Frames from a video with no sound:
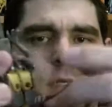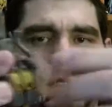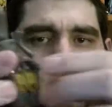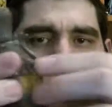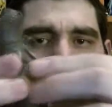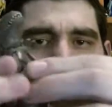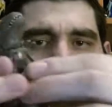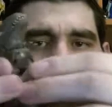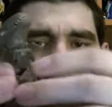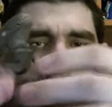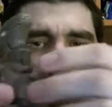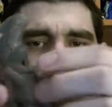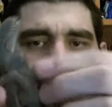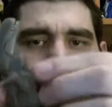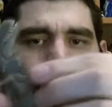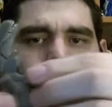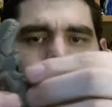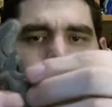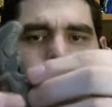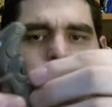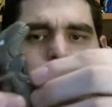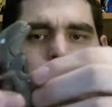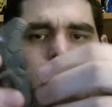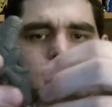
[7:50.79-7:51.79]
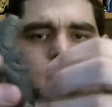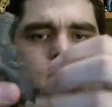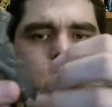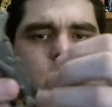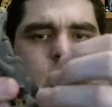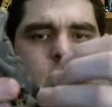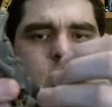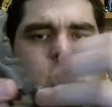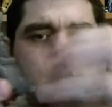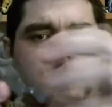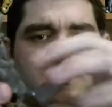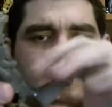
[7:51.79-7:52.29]
side panel
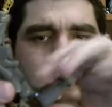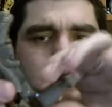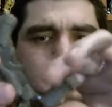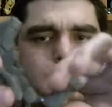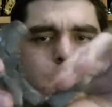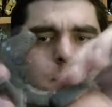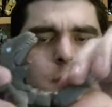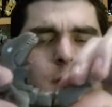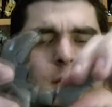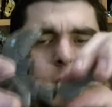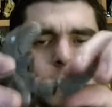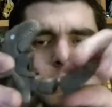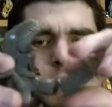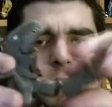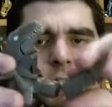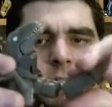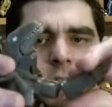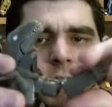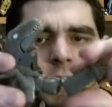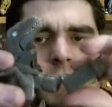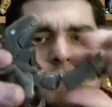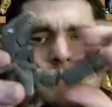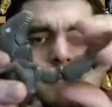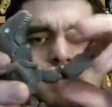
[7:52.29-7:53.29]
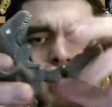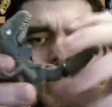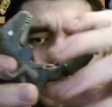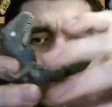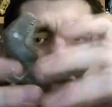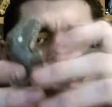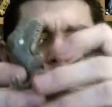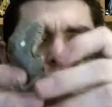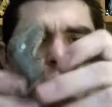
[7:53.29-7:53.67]
bits. You pull out his arms like